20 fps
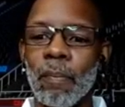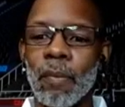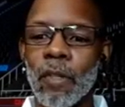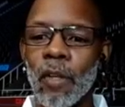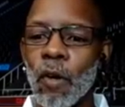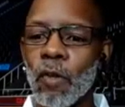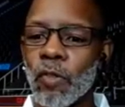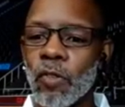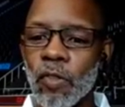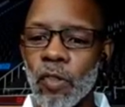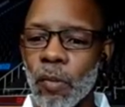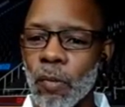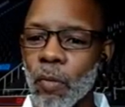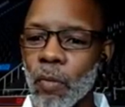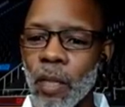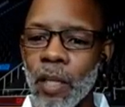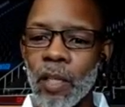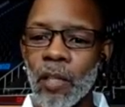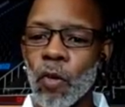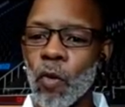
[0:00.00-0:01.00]
coached the
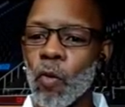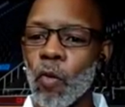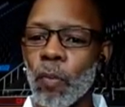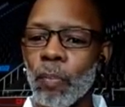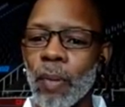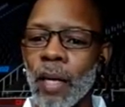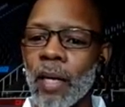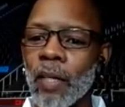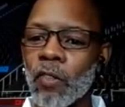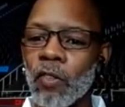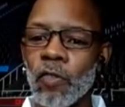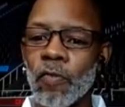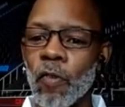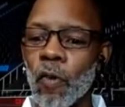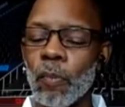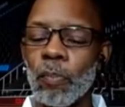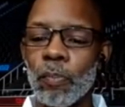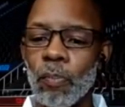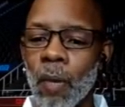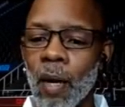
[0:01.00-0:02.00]
Marine Corps base
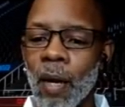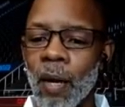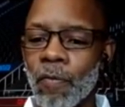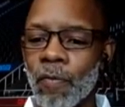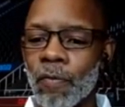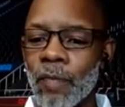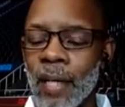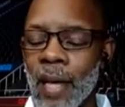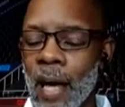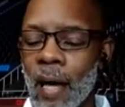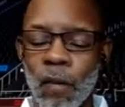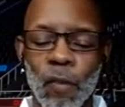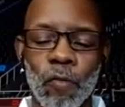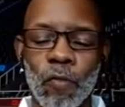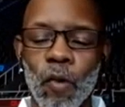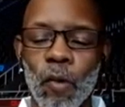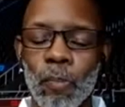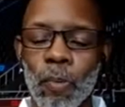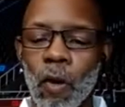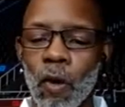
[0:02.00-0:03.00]
tackle
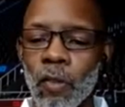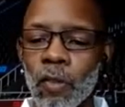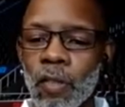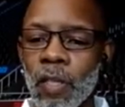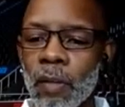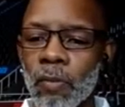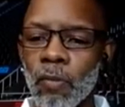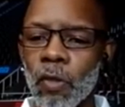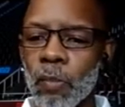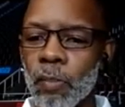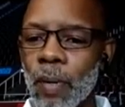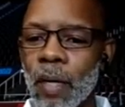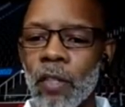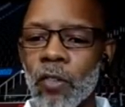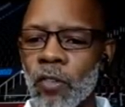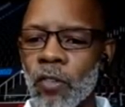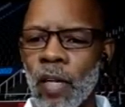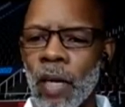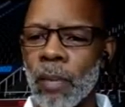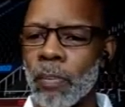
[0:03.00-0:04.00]
football team to a
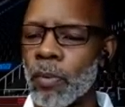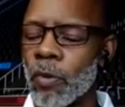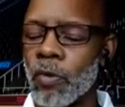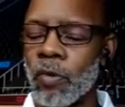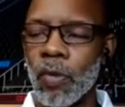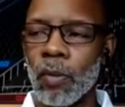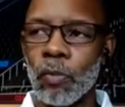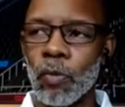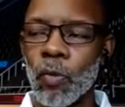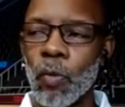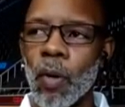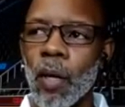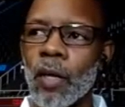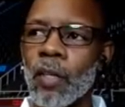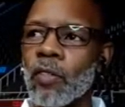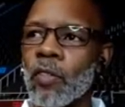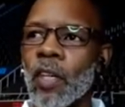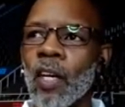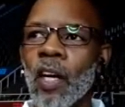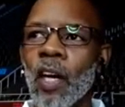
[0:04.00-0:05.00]
base championship
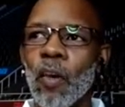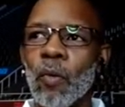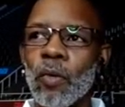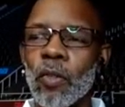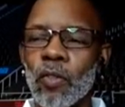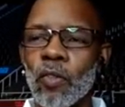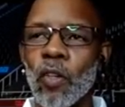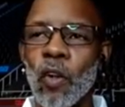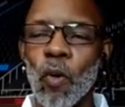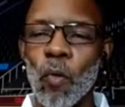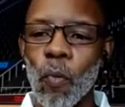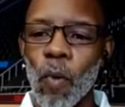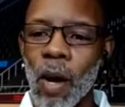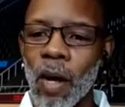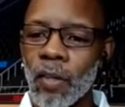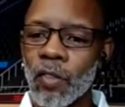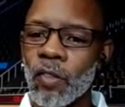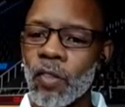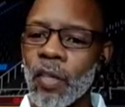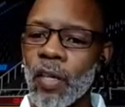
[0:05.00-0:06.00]
twice. We used to go
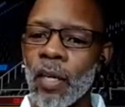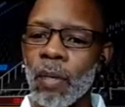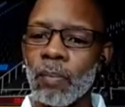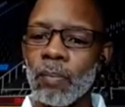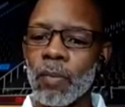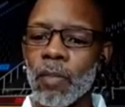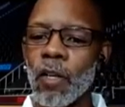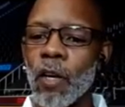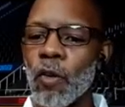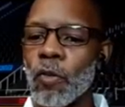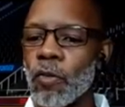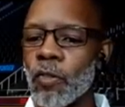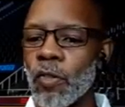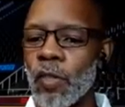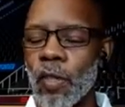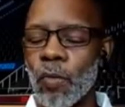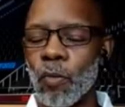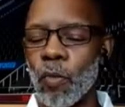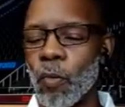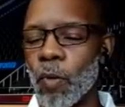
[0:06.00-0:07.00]
watch him
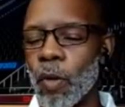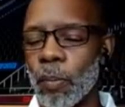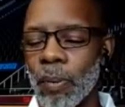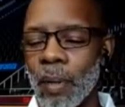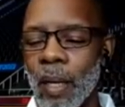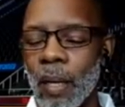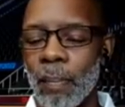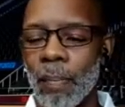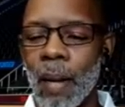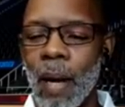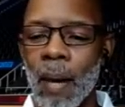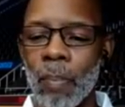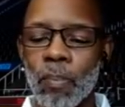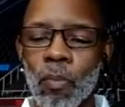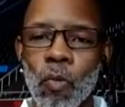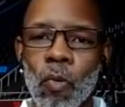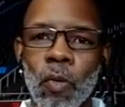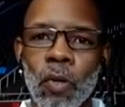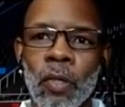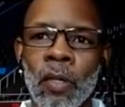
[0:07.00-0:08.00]
coach when we were playing
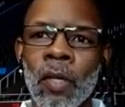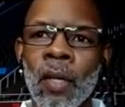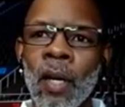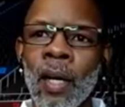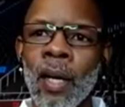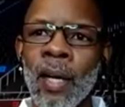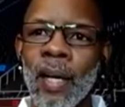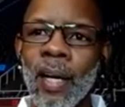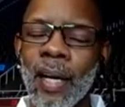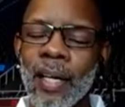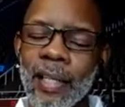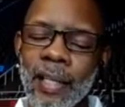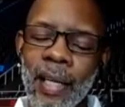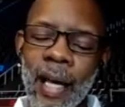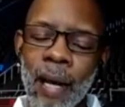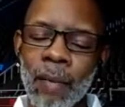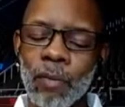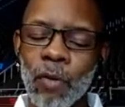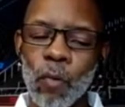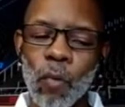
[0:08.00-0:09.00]
Pop Warner. And he
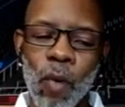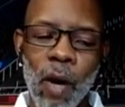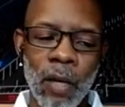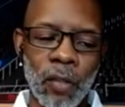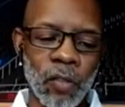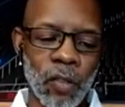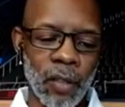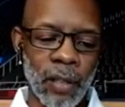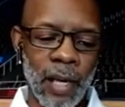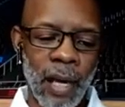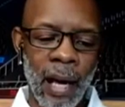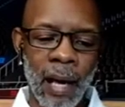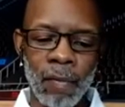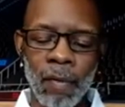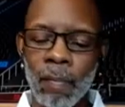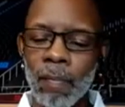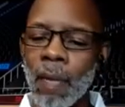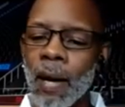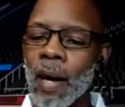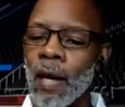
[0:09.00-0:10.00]
came to watch a
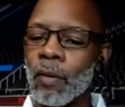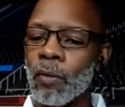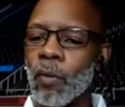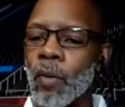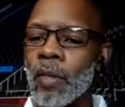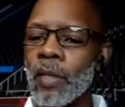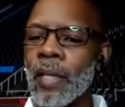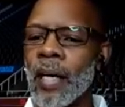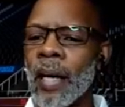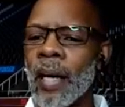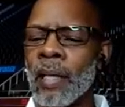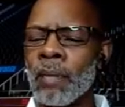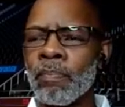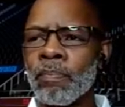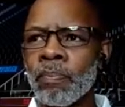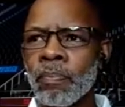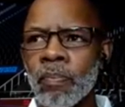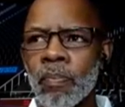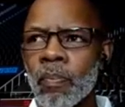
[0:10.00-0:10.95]
game of mine one day.